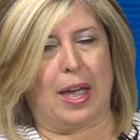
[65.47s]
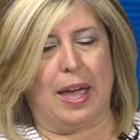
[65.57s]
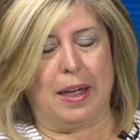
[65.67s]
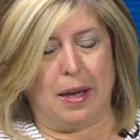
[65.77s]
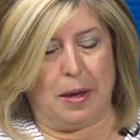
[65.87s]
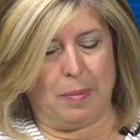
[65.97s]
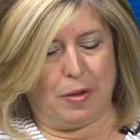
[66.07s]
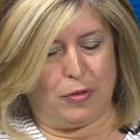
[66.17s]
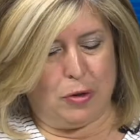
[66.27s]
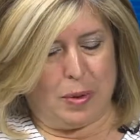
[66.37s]
Okay,
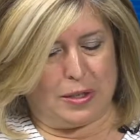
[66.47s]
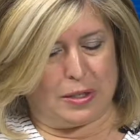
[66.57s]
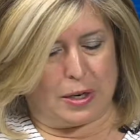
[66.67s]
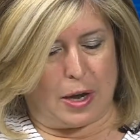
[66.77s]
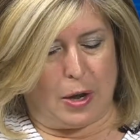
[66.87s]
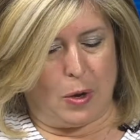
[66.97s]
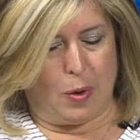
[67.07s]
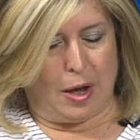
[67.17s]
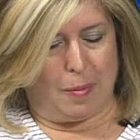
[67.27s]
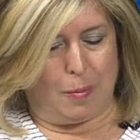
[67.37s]
a few months
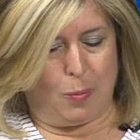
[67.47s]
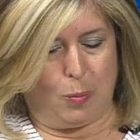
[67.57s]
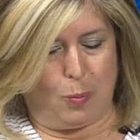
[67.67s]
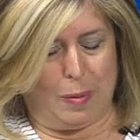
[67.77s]
ago,